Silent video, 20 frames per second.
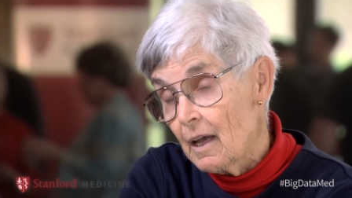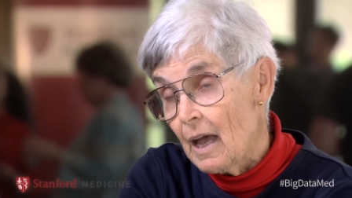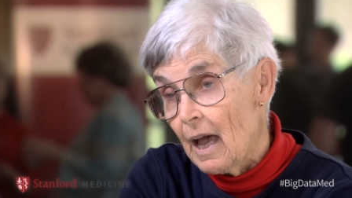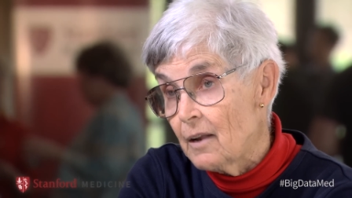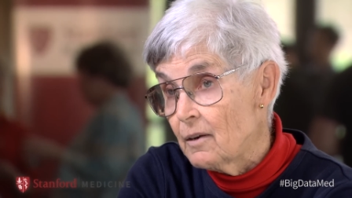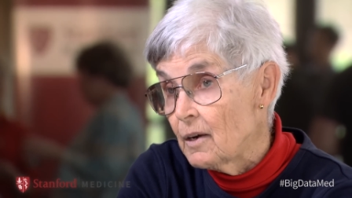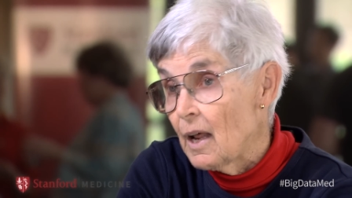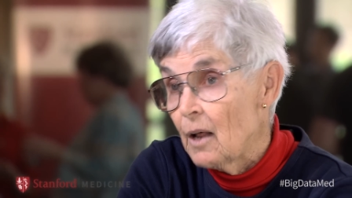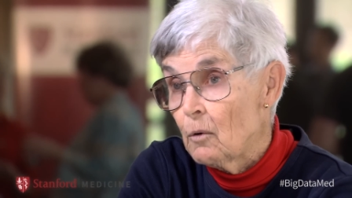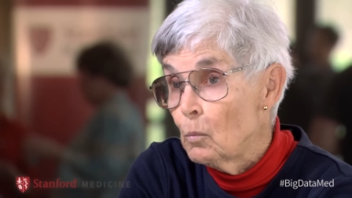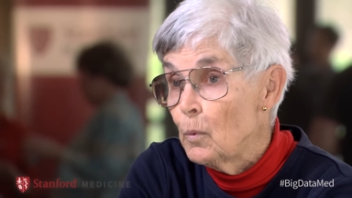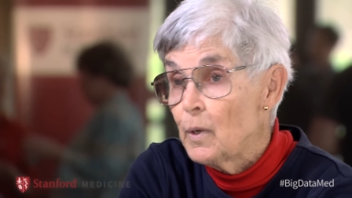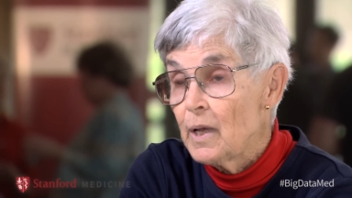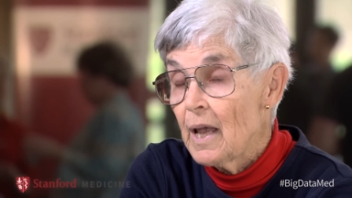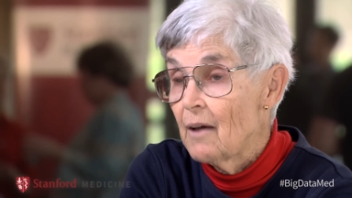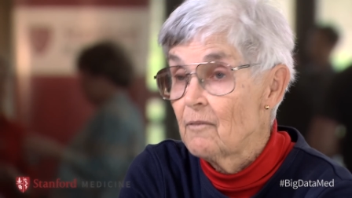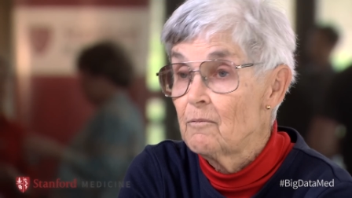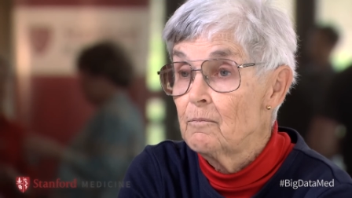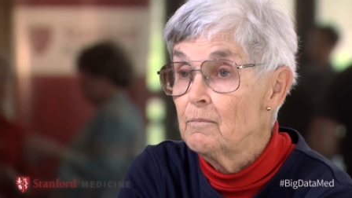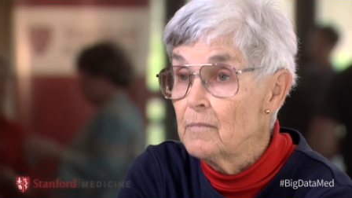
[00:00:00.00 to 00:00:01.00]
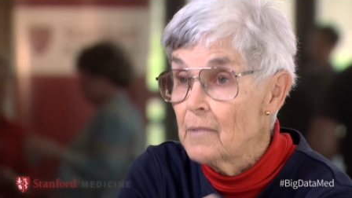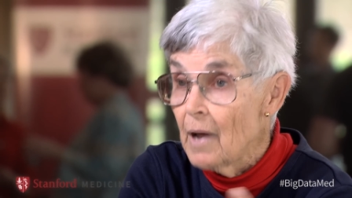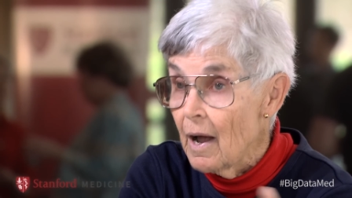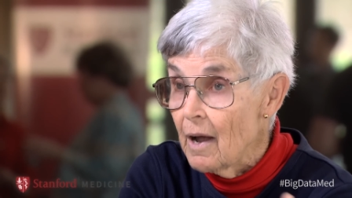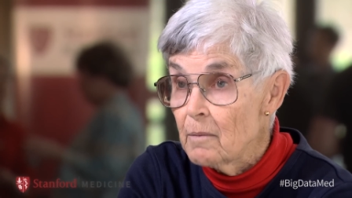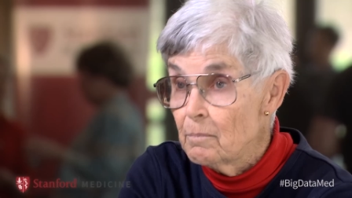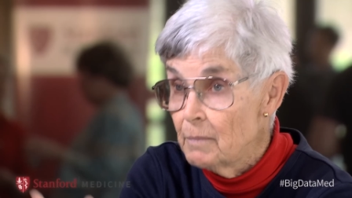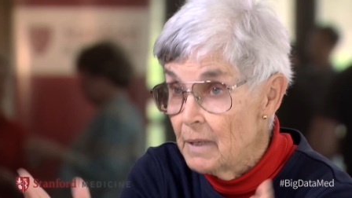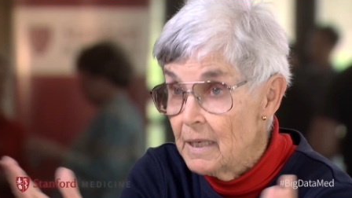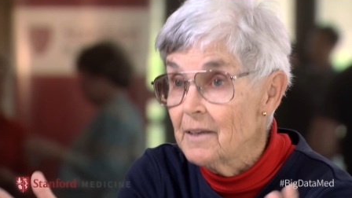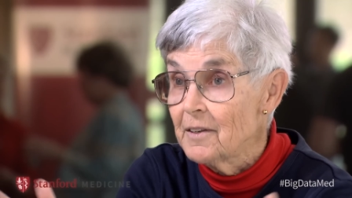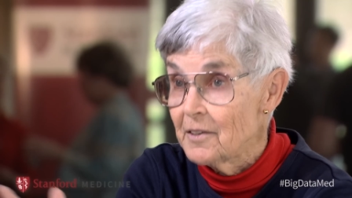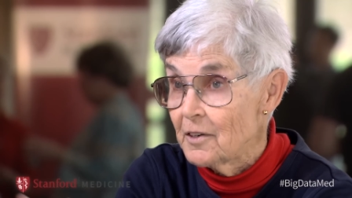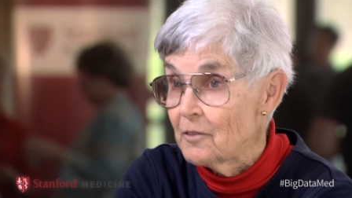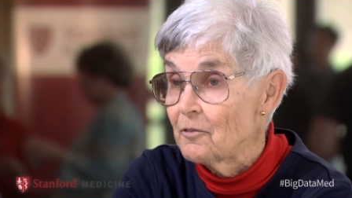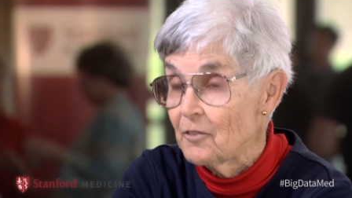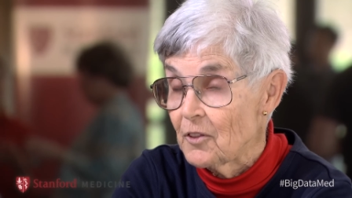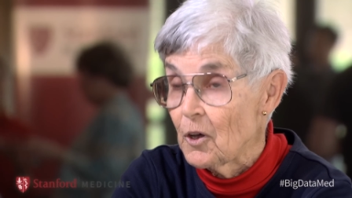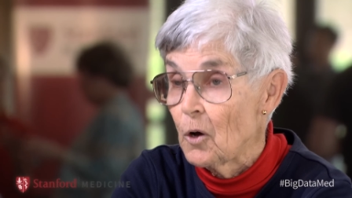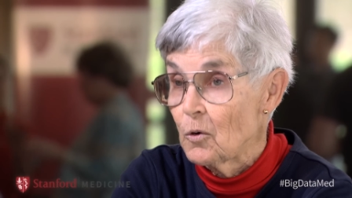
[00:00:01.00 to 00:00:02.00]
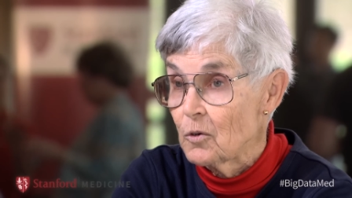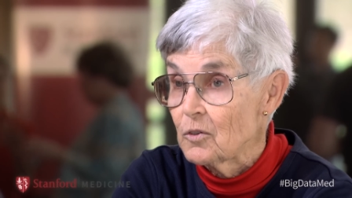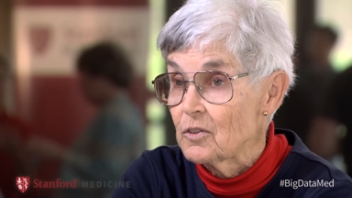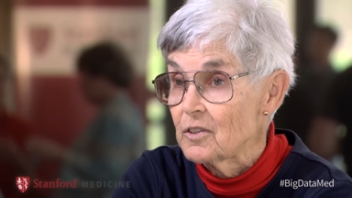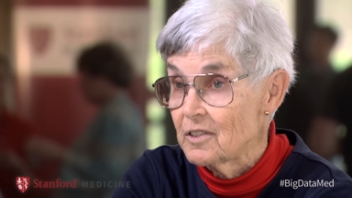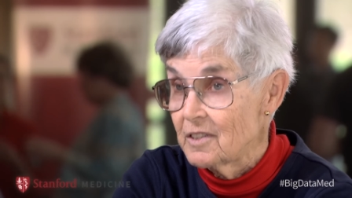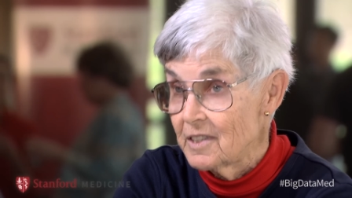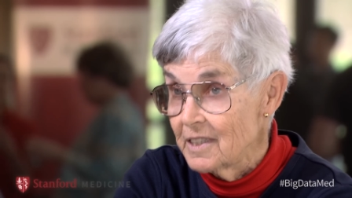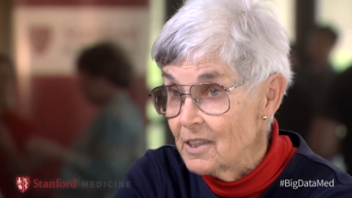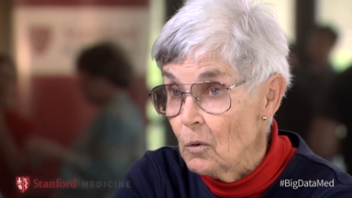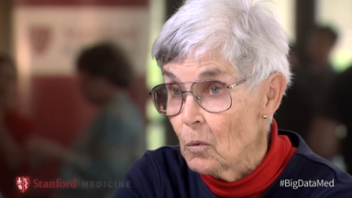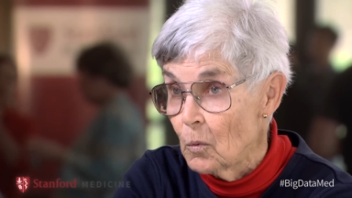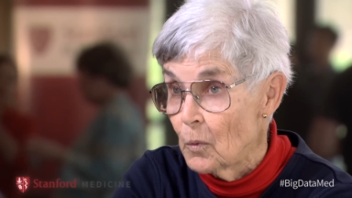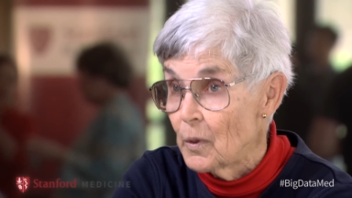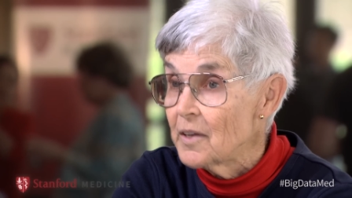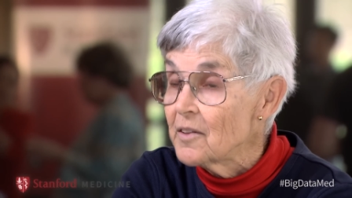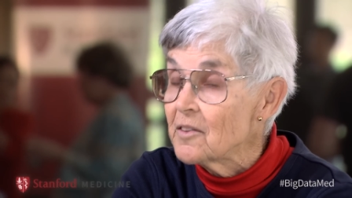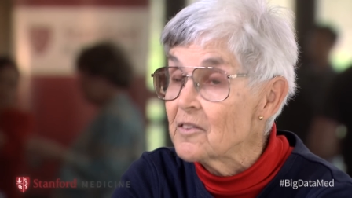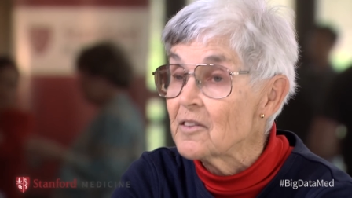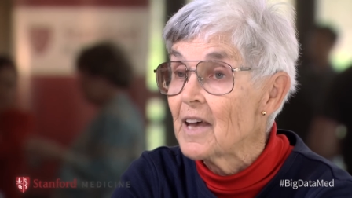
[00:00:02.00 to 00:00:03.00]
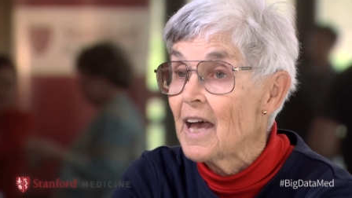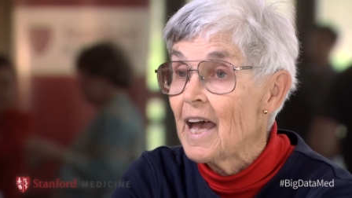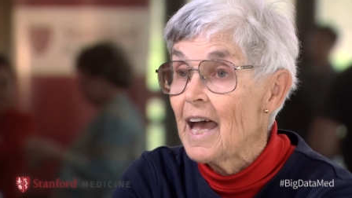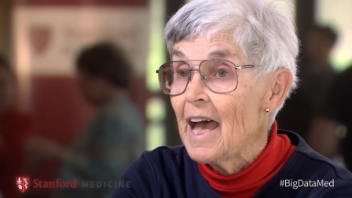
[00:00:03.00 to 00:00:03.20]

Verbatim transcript: and, and we have nine million of those to deal with.